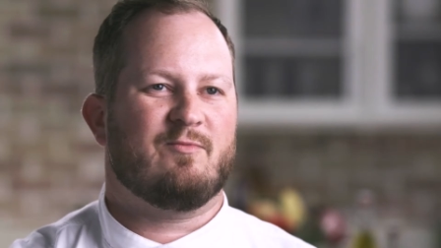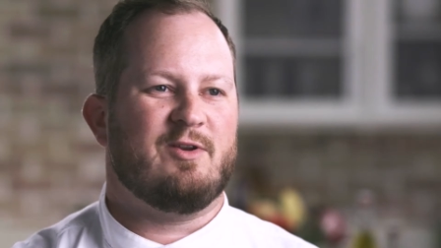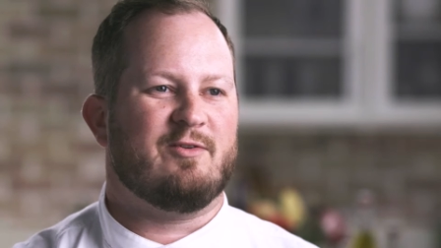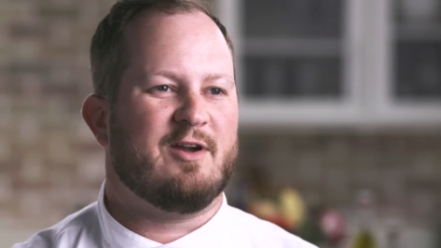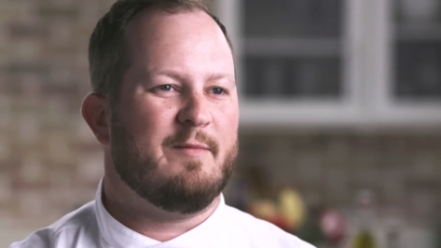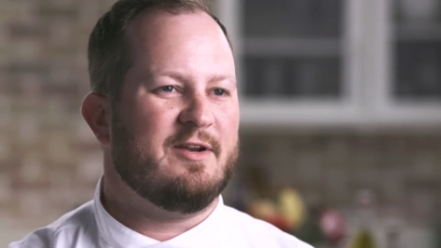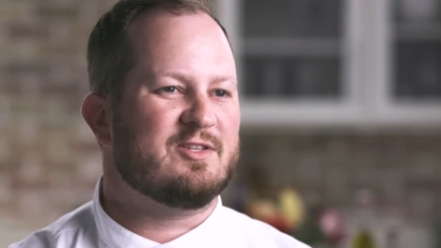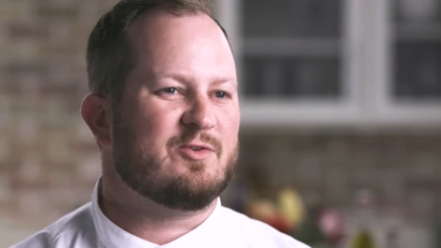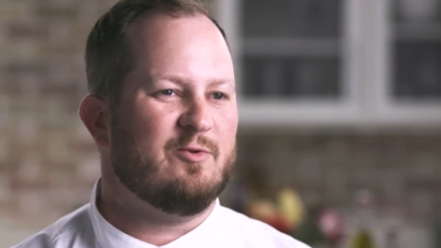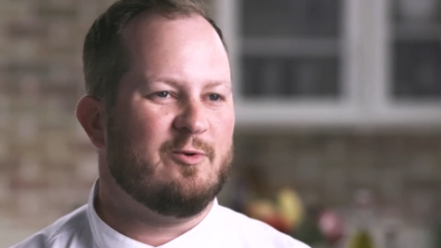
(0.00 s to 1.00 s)
When you come into
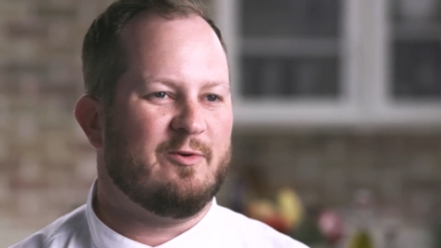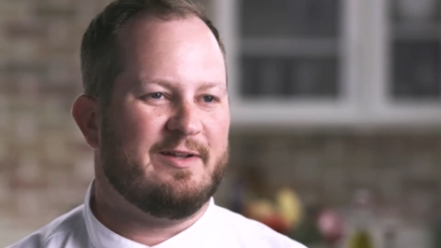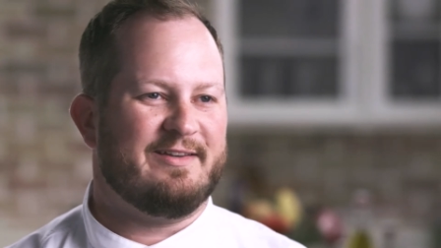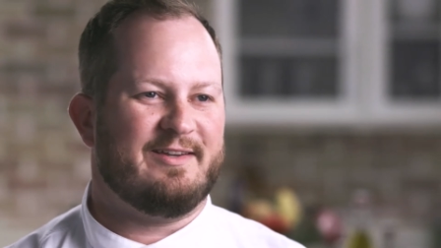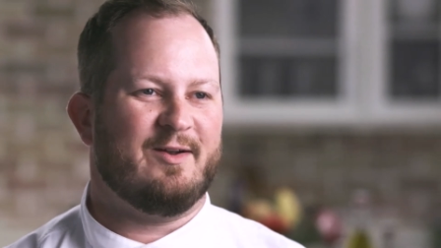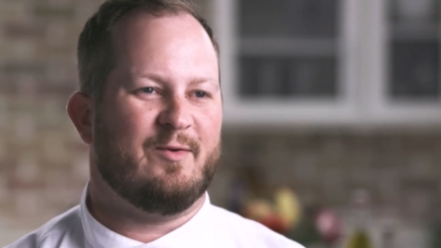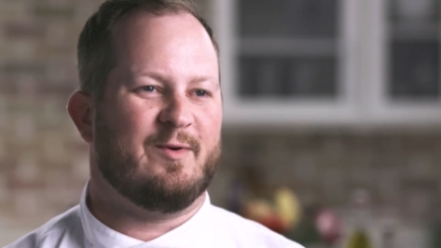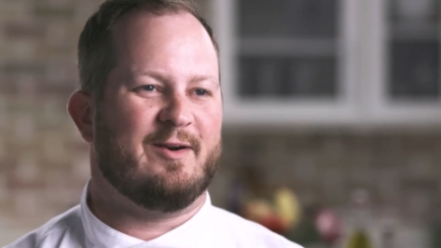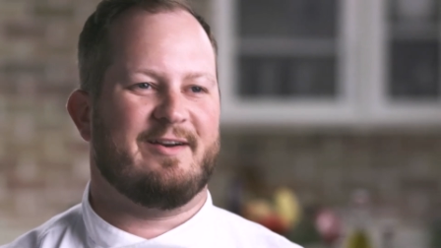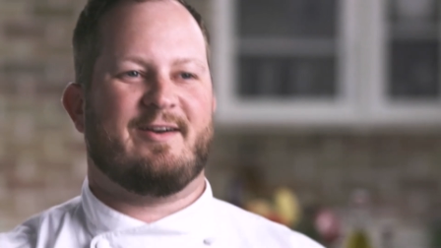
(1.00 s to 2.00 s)
school and you know
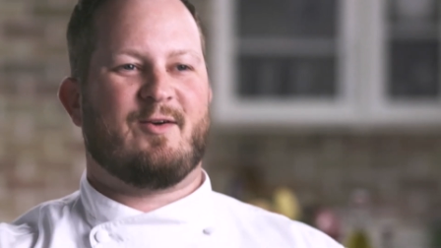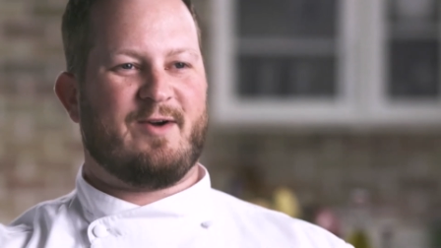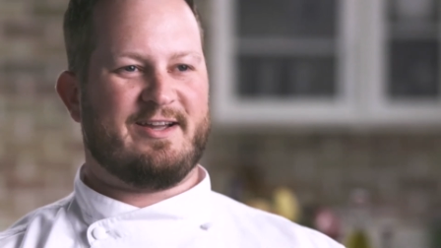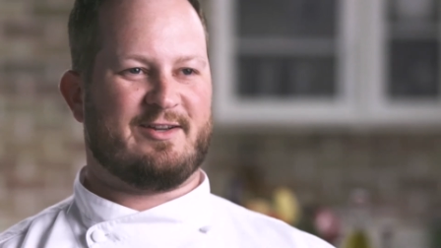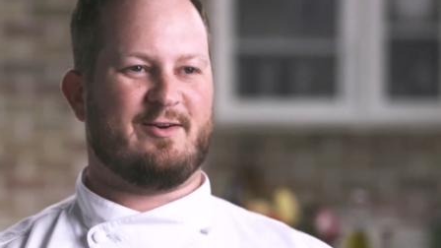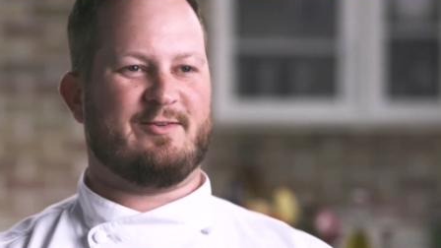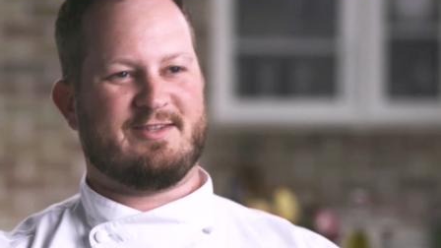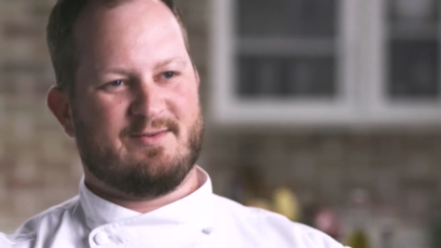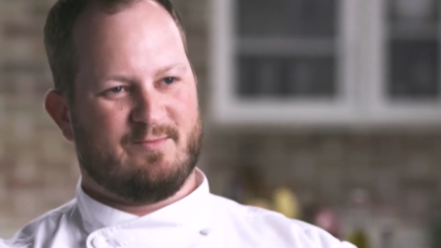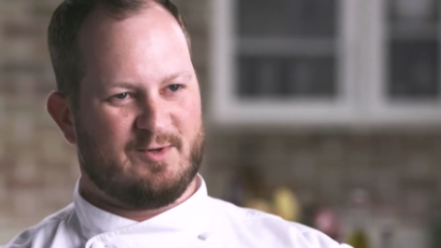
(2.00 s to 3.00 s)
we're in our white
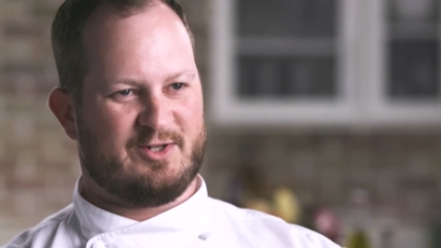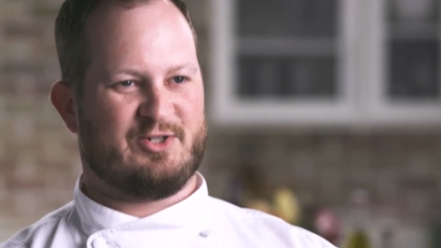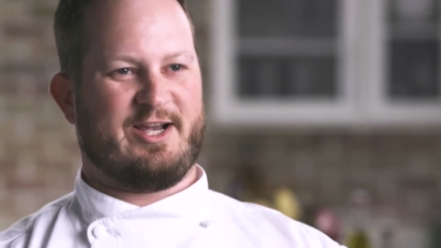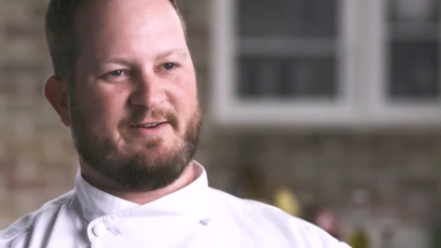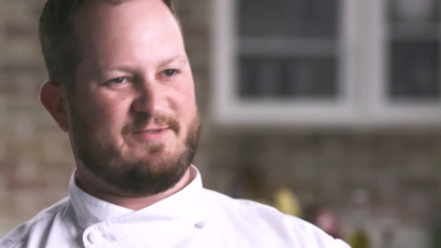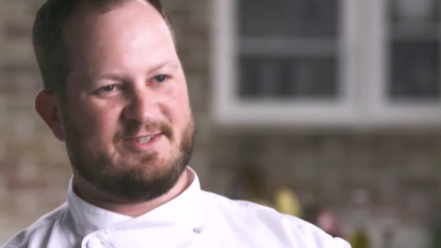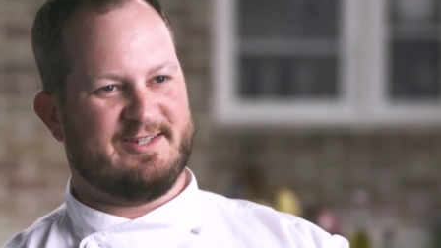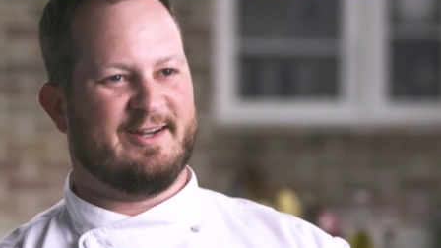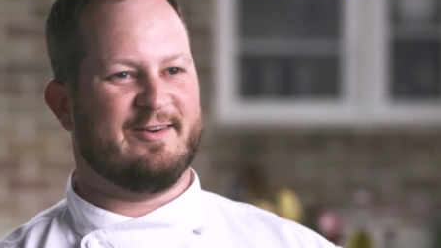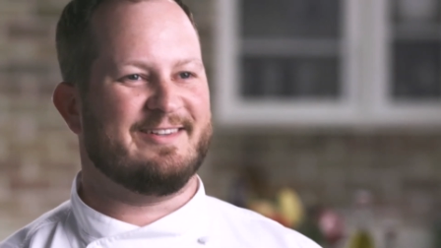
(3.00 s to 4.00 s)
coats and we're chefs, you
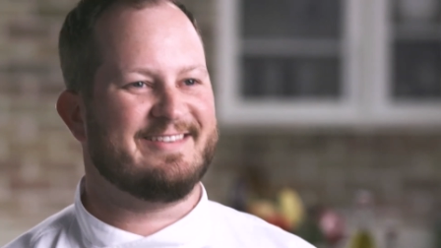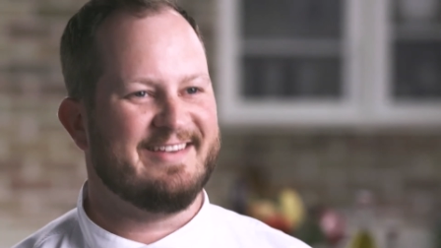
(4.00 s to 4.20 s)
know, it,